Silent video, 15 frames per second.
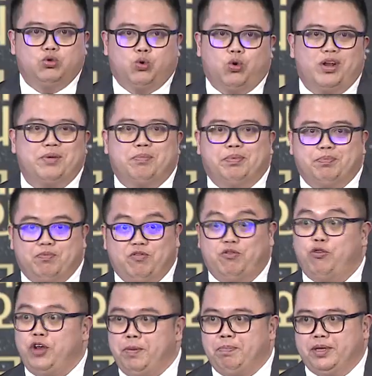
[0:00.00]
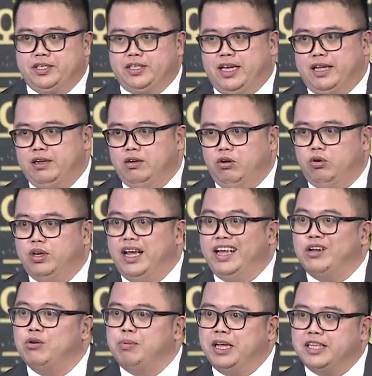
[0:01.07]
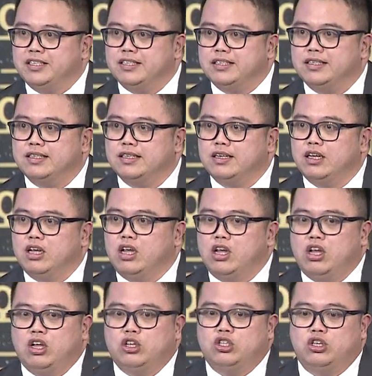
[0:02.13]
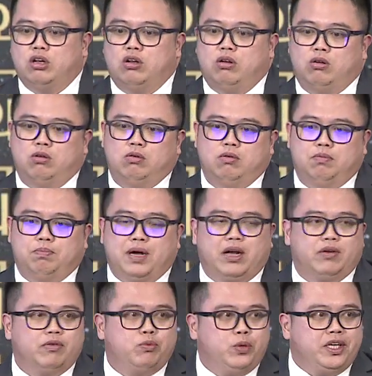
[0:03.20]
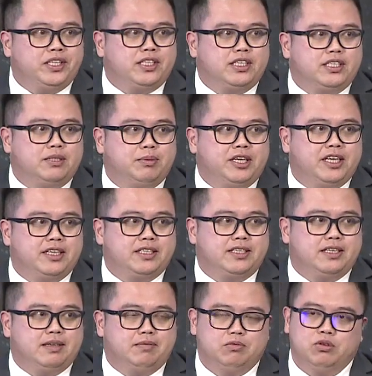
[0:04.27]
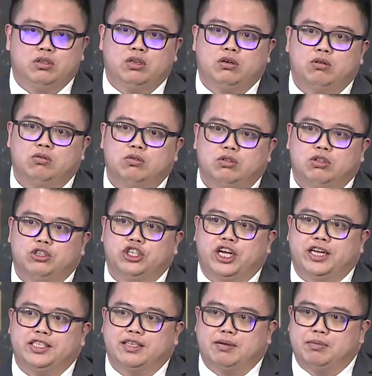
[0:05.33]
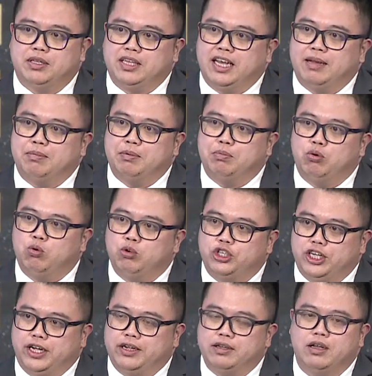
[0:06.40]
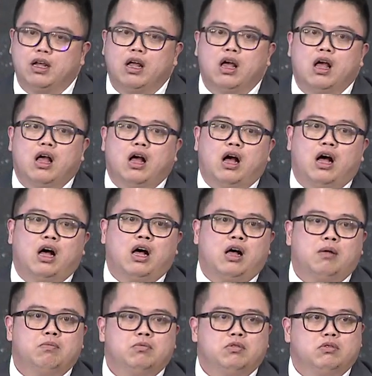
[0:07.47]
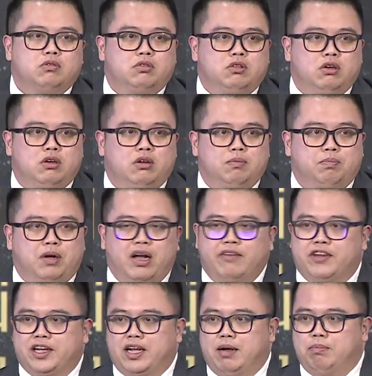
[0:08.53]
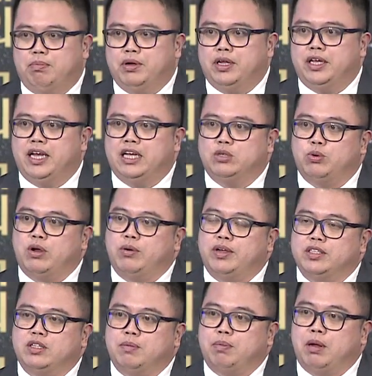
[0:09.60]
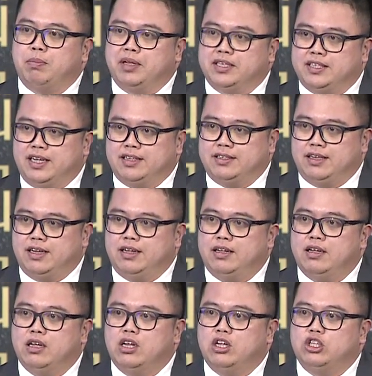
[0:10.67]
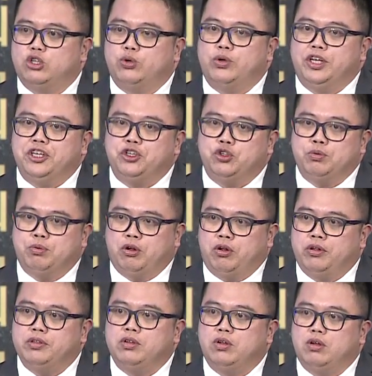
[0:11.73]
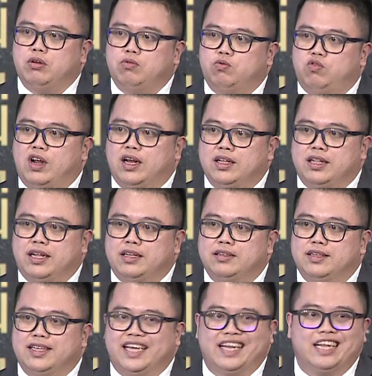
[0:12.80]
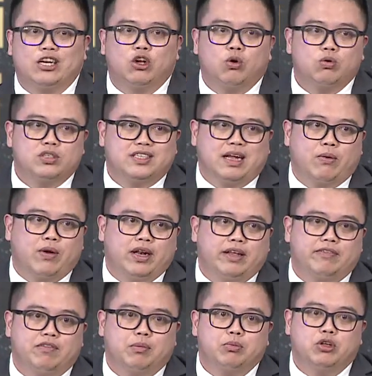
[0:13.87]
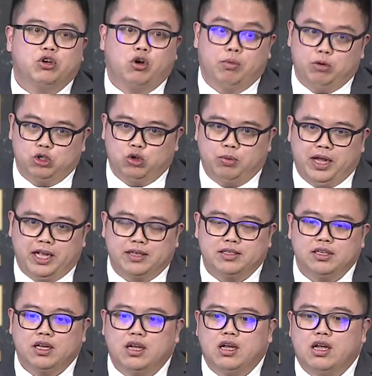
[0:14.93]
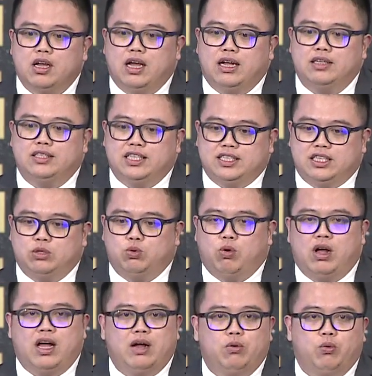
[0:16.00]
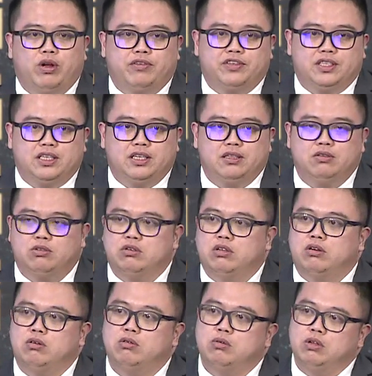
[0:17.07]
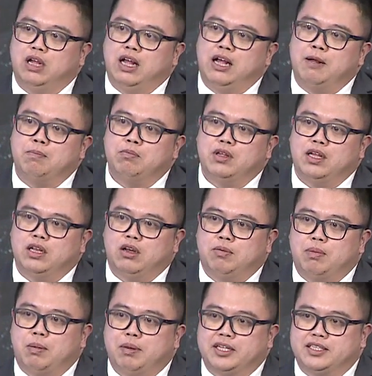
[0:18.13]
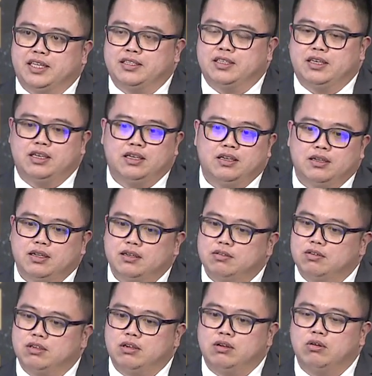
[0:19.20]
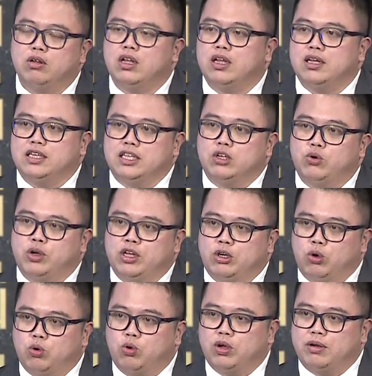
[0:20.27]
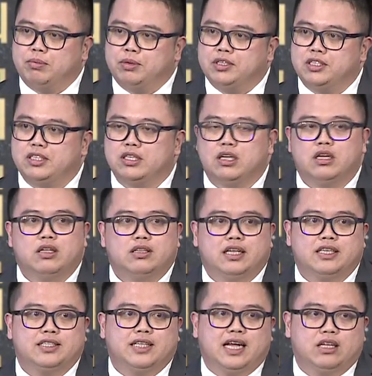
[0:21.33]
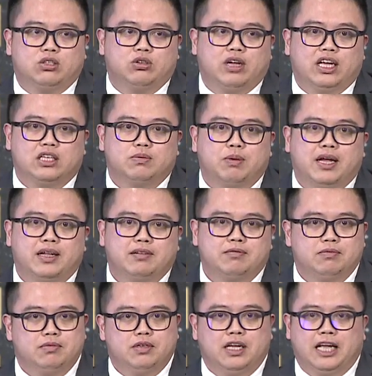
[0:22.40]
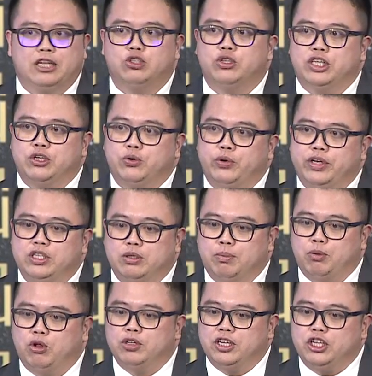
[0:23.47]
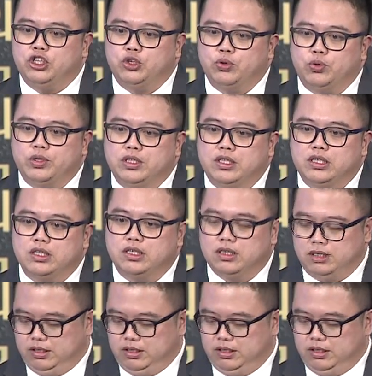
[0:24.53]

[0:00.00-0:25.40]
23% on an annual basis. So part of the reason is because, you know, the Chinese government, they have been pushing the private company as well as the public sector to issue bonds rather than getting loans directly from the commercial banks. And this is why we have seen, you know, a lot of public sector, you know, including local governments, they start to expand and to increase the bond issuance.